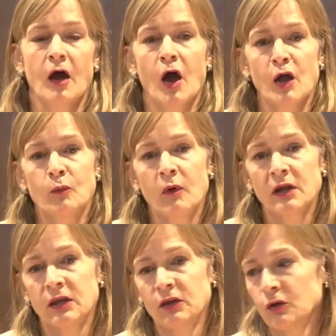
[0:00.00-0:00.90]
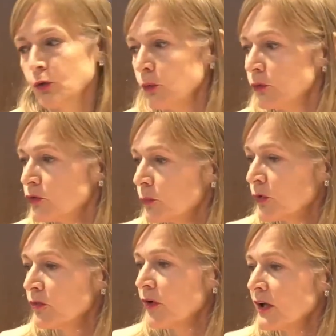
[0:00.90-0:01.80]
I want you to
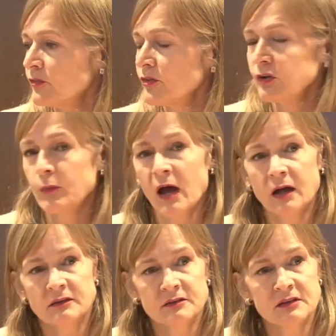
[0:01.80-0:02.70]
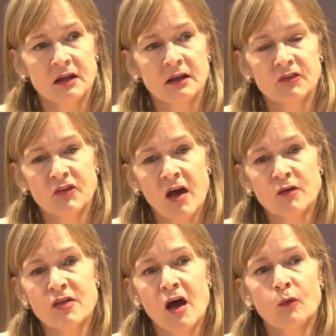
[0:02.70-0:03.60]
provide feedback to tell us
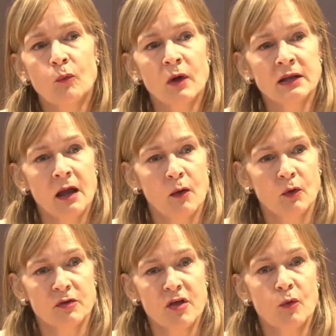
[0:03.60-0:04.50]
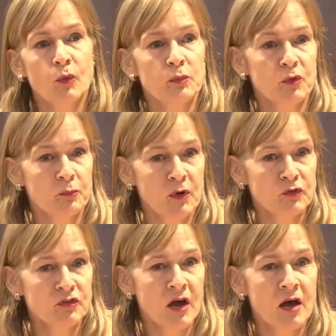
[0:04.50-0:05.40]
how that 1 hour that we
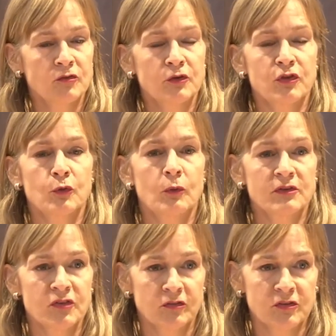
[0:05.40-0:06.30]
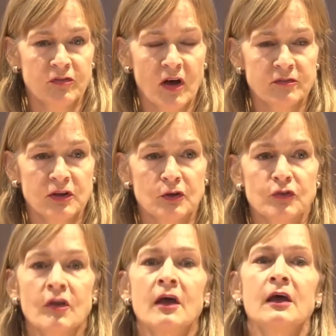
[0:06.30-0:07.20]
propose to have with you once every 5
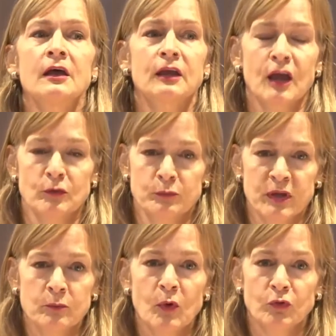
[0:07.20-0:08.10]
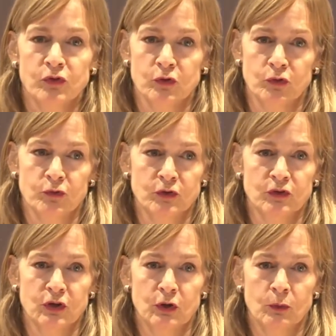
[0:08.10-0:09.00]
years can be most useful
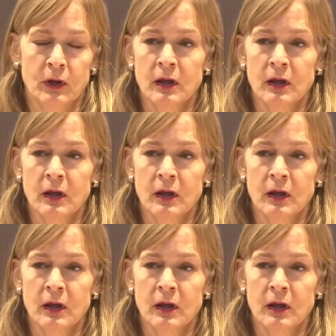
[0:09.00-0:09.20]
to you.